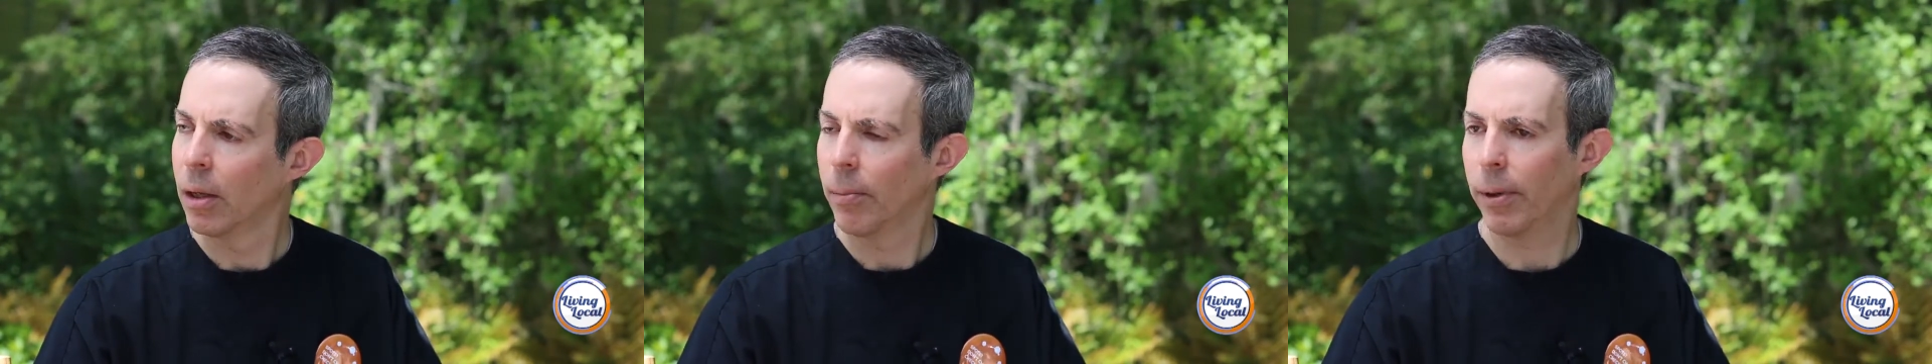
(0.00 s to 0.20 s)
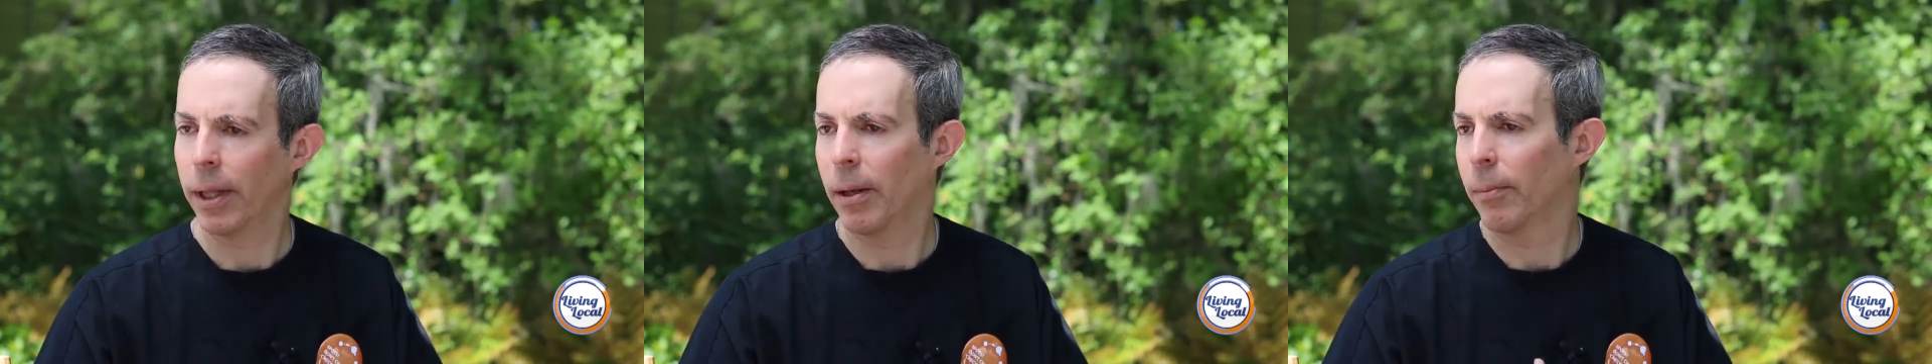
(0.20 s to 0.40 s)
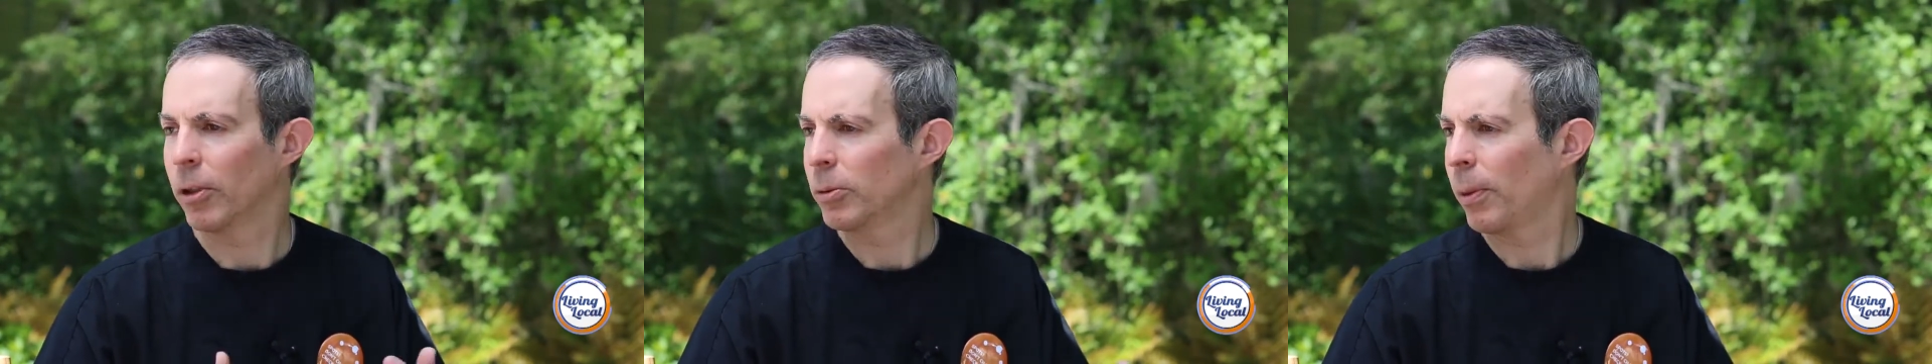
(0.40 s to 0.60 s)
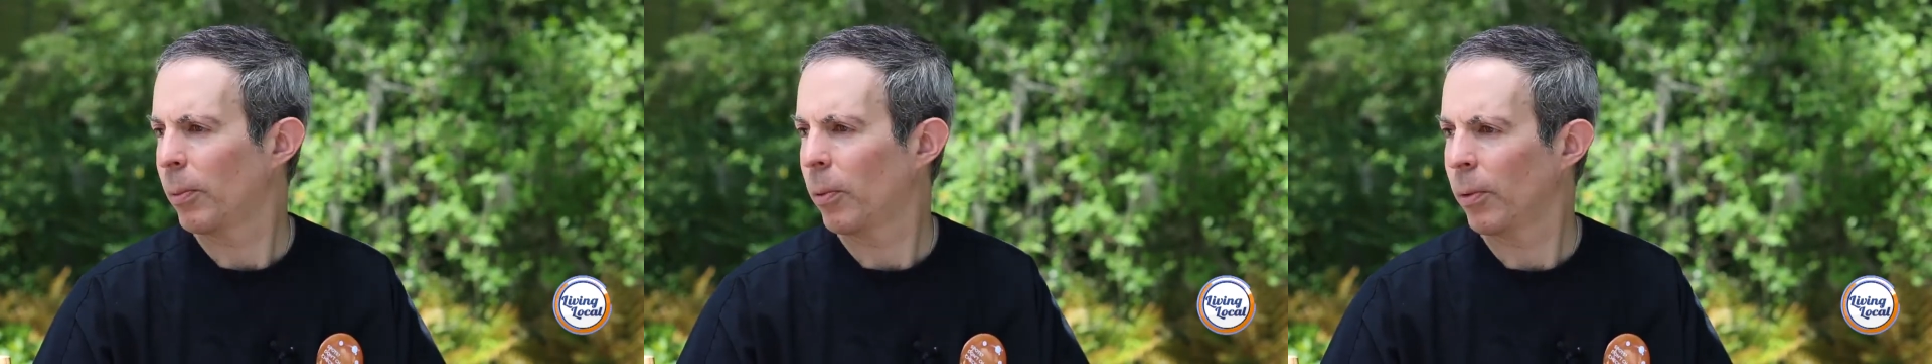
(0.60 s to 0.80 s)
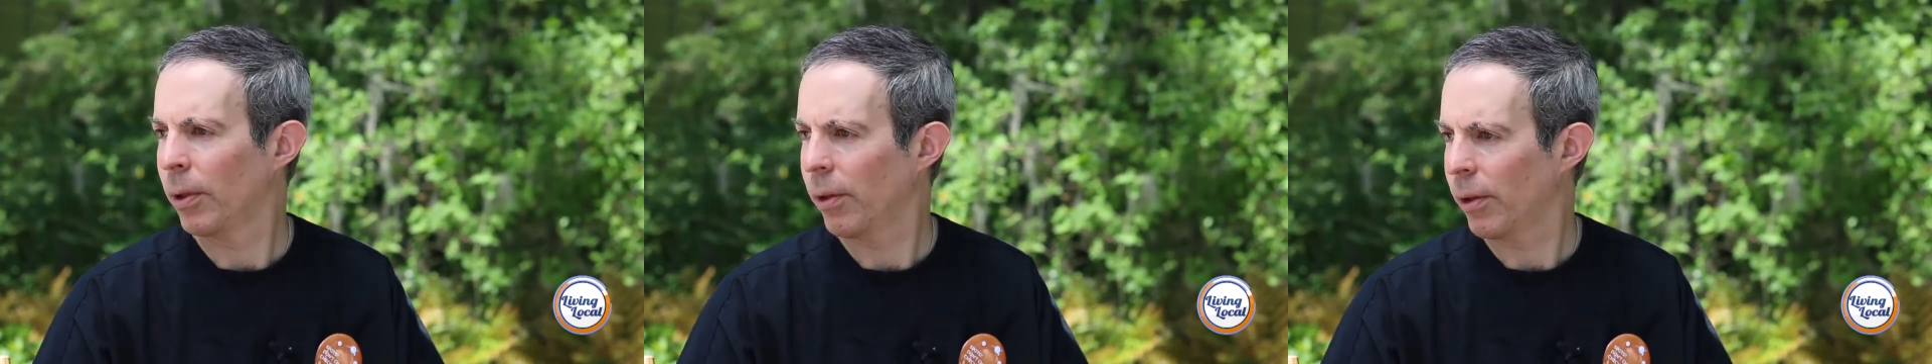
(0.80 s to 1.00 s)
but that most
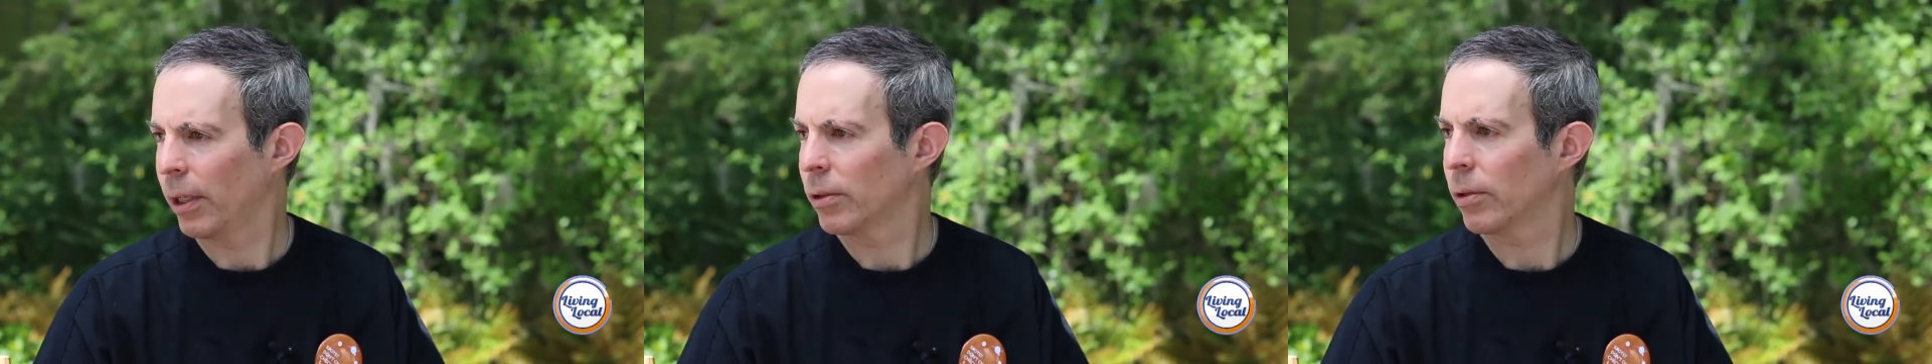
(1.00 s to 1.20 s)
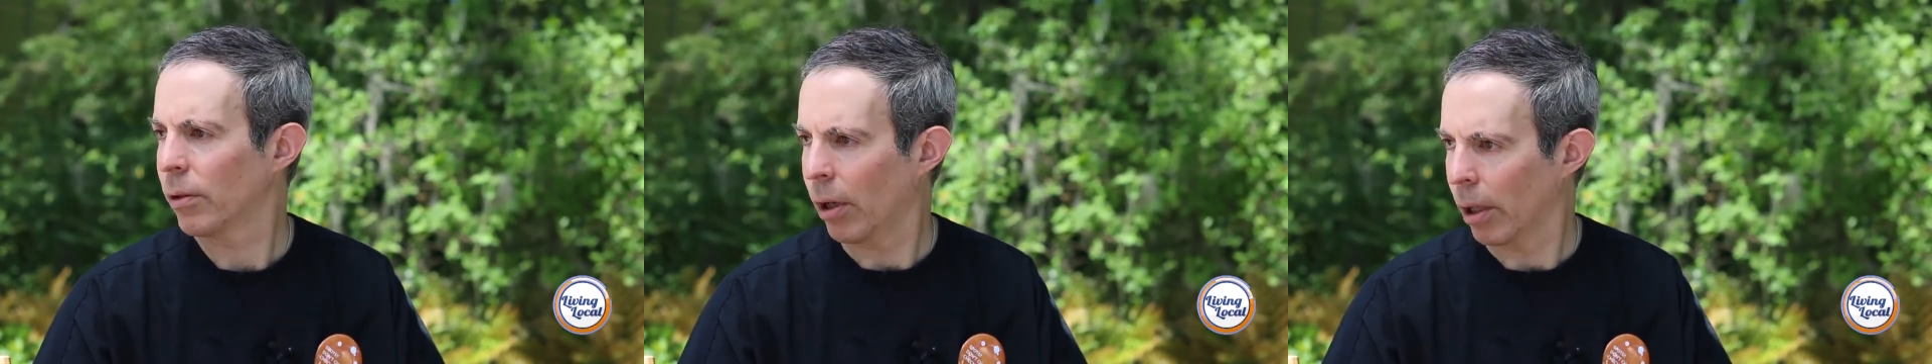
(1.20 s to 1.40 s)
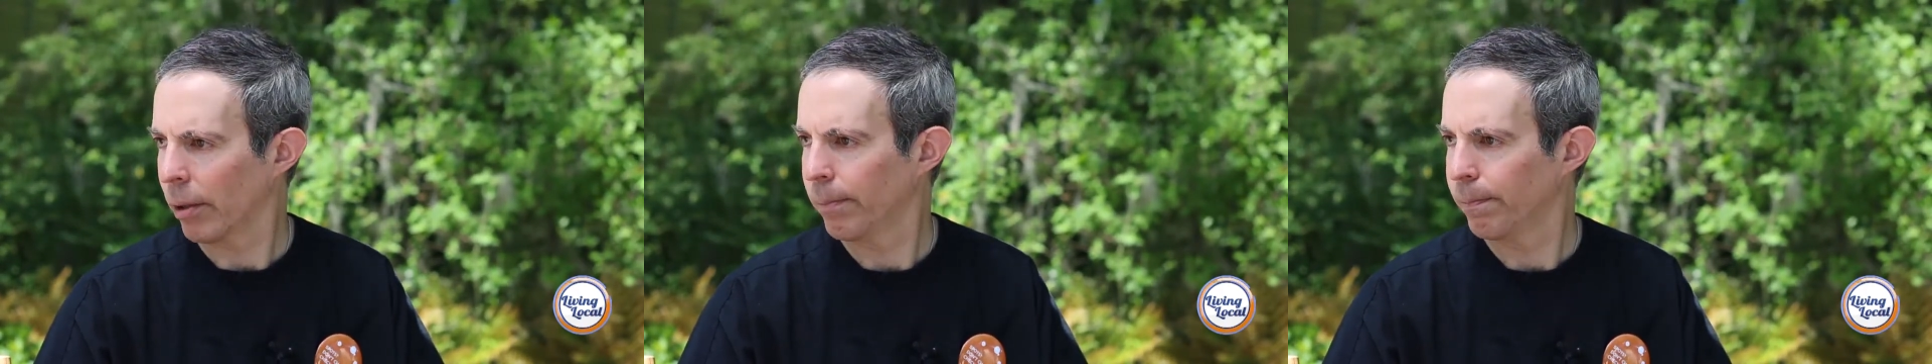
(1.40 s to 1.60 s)
people wouldn't think to look.